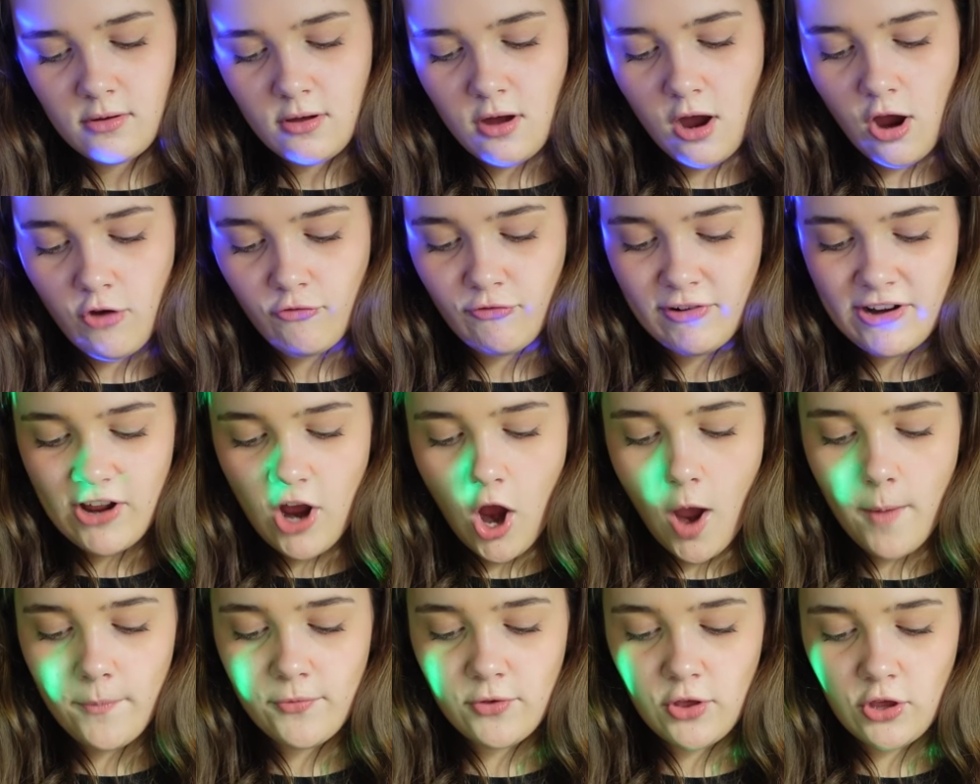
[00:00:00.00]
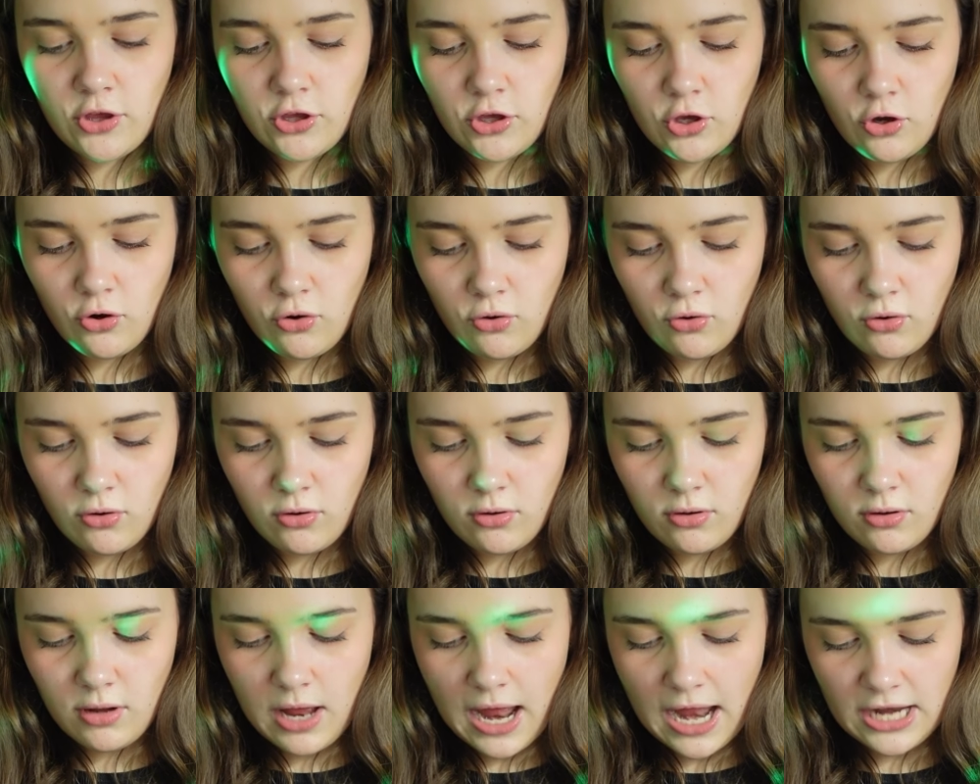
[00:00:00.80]
I really hope that you're
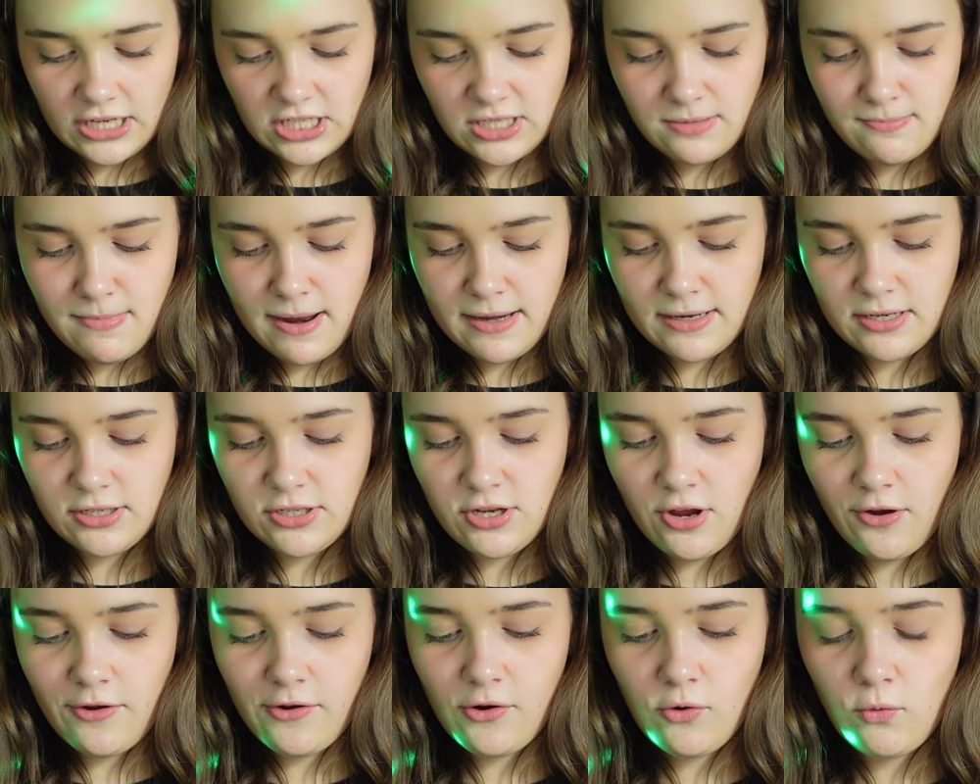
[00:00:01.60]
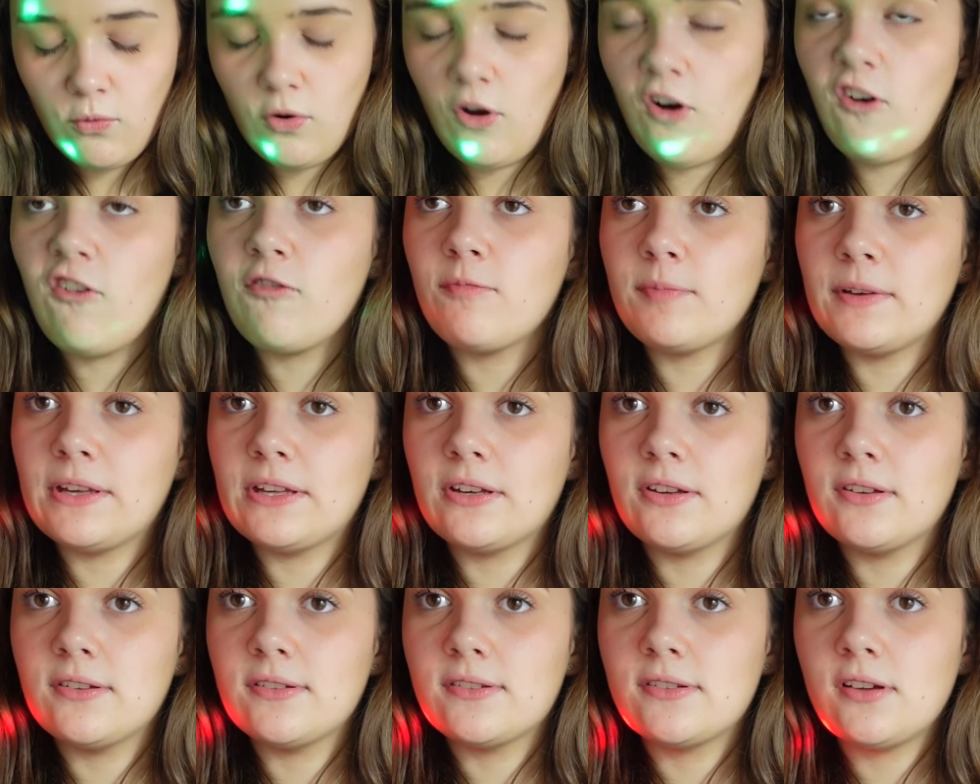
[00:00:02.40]
actually meant to tear it all off
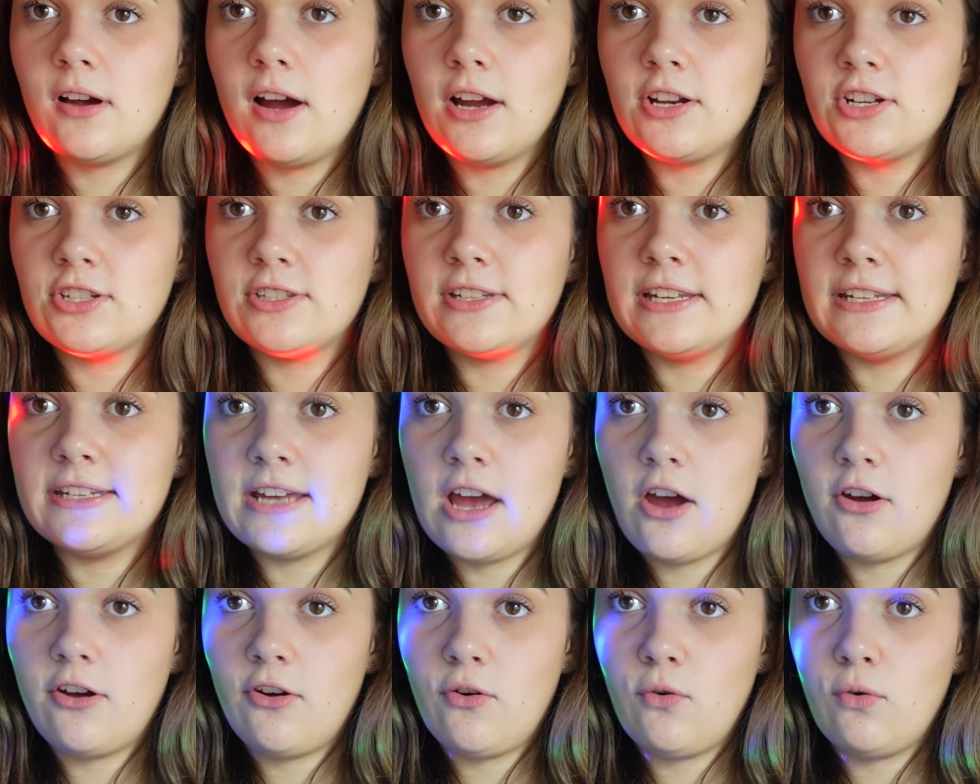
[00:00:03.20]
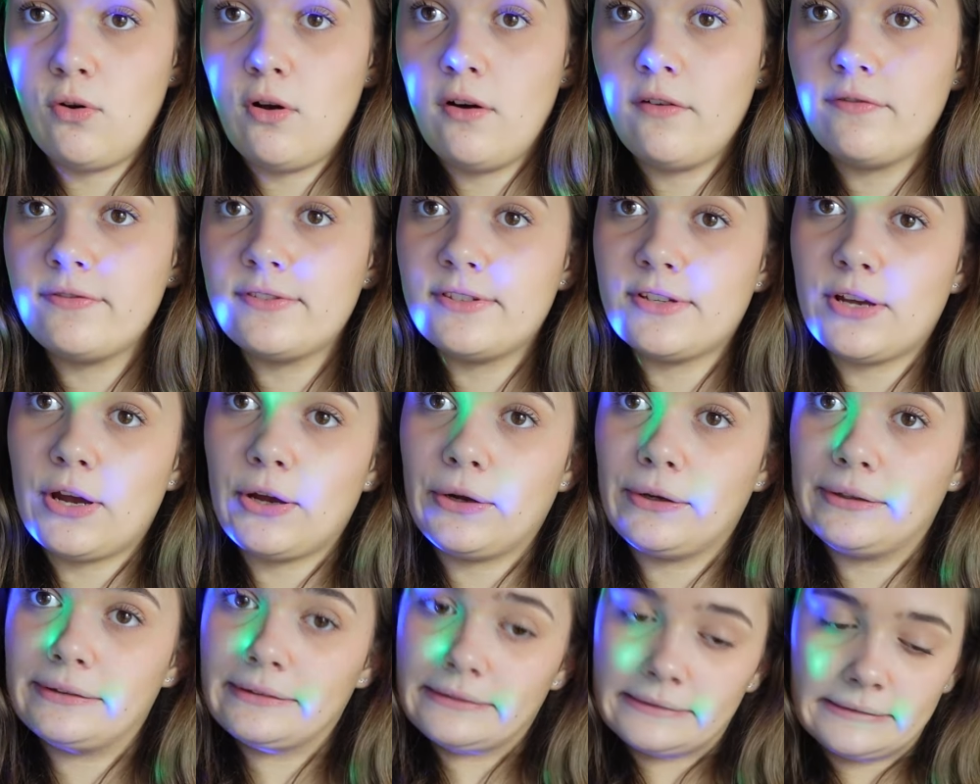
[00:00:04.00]
because I just did tear it all off,
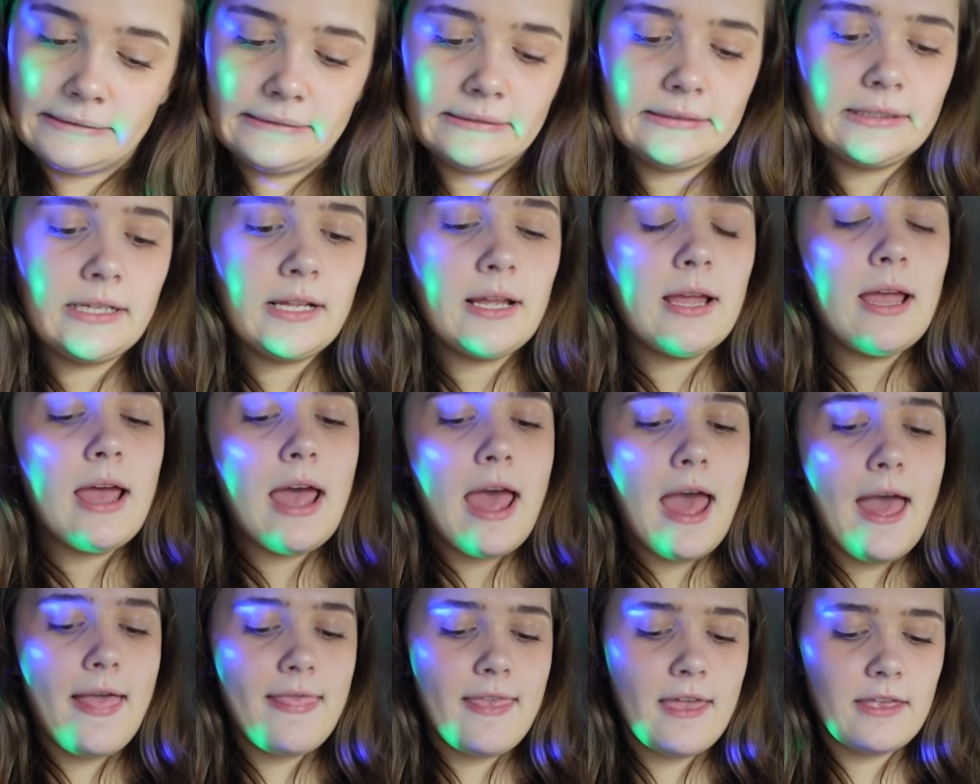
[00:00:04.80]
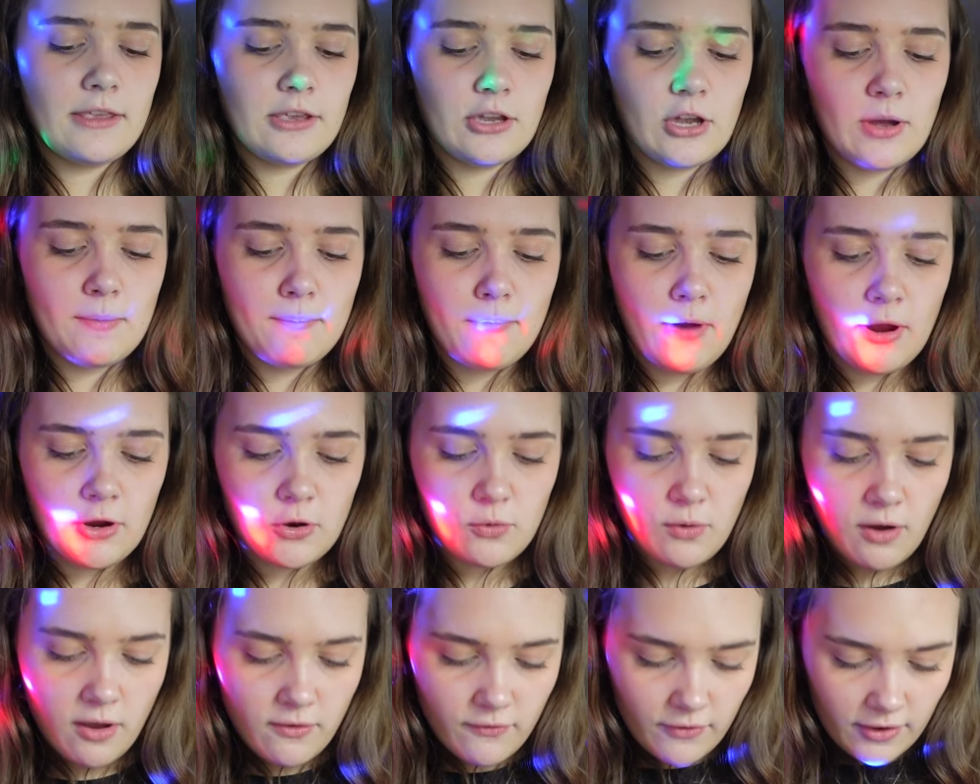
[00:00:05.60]
so. And then you go
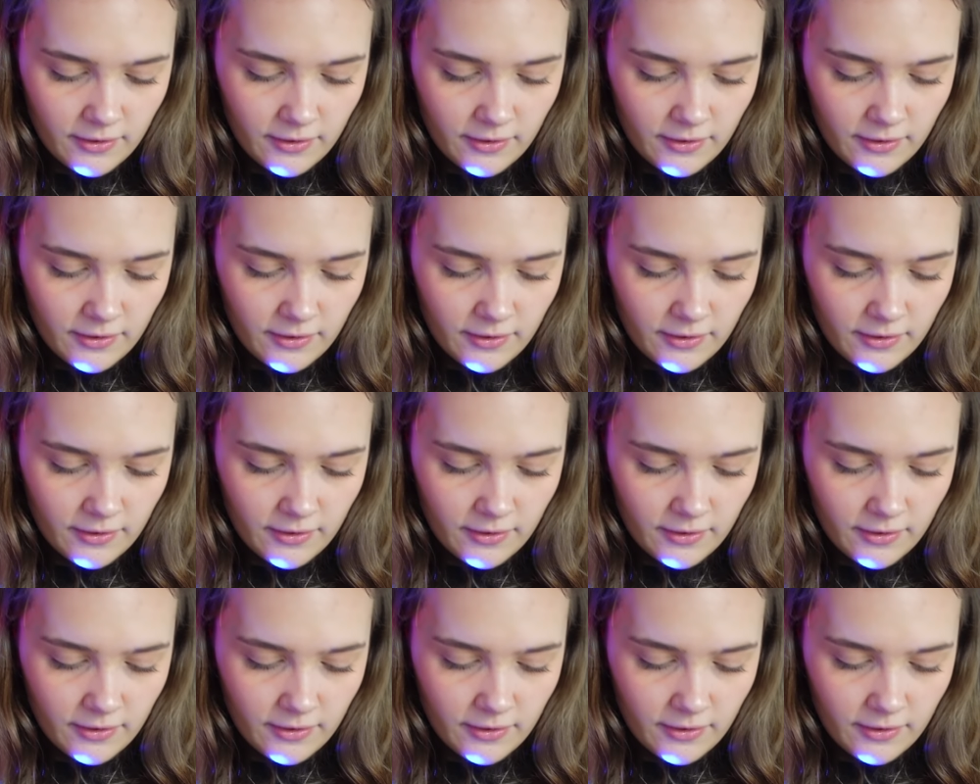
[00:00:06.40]
microwave